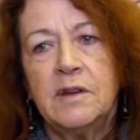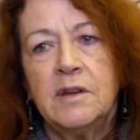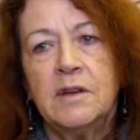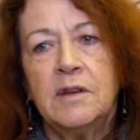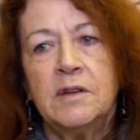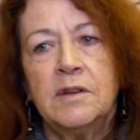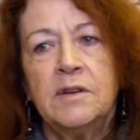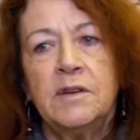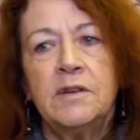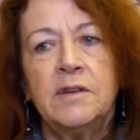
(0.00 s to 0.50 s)

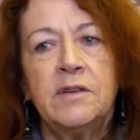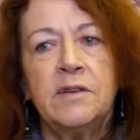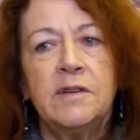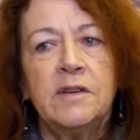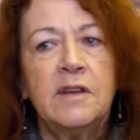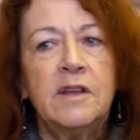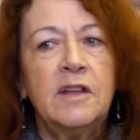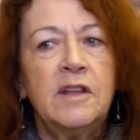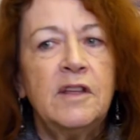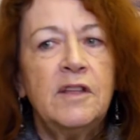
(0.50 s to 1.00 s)
And
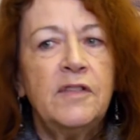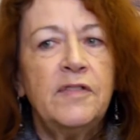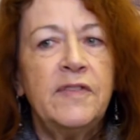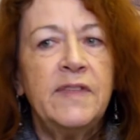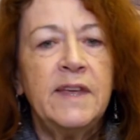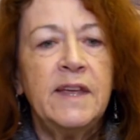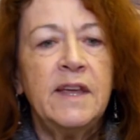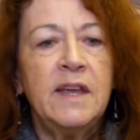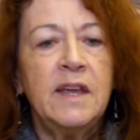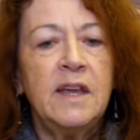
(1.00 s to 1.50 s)

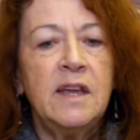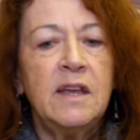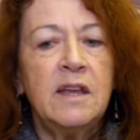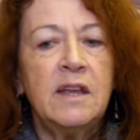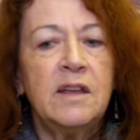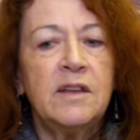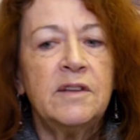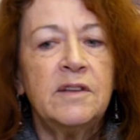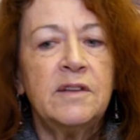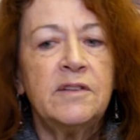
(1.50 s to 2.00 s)
the
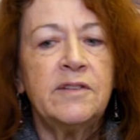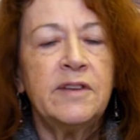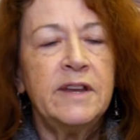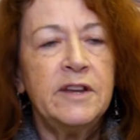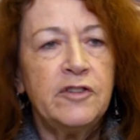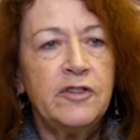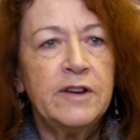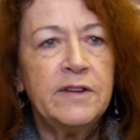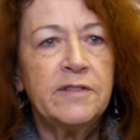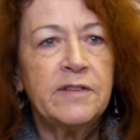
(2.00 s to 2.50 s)

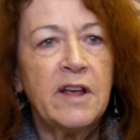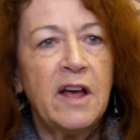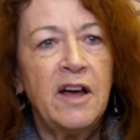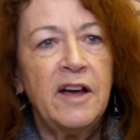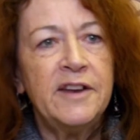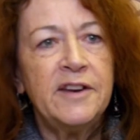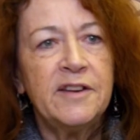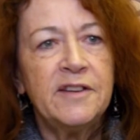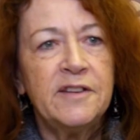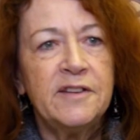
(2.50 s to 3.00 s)
teaching
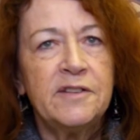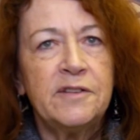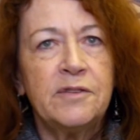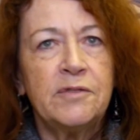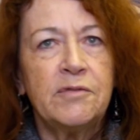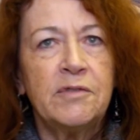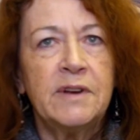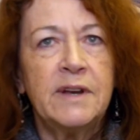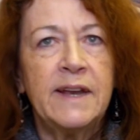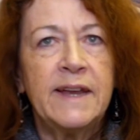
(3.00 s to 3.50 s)
side
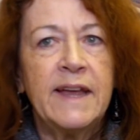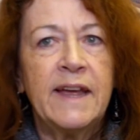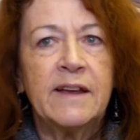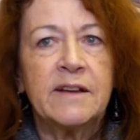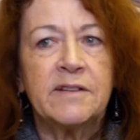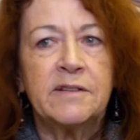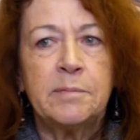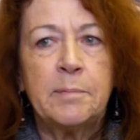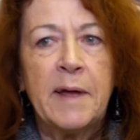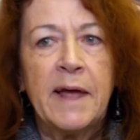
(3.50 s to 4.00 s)
has really
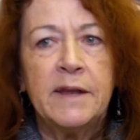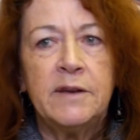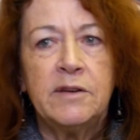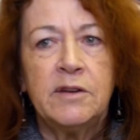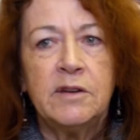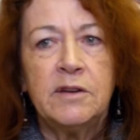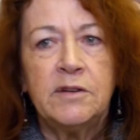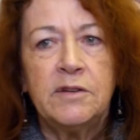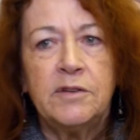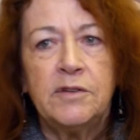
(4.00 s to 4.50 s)

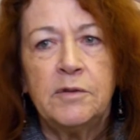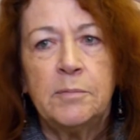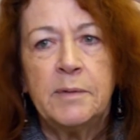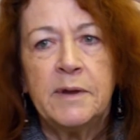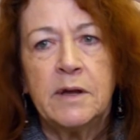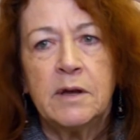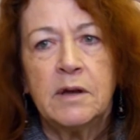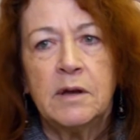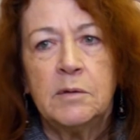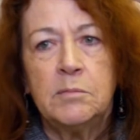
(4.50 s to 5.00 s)
expanded to
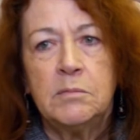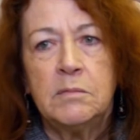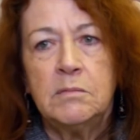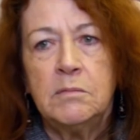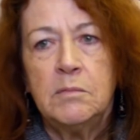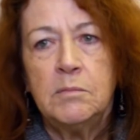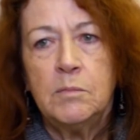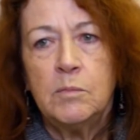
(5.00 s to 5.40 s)
become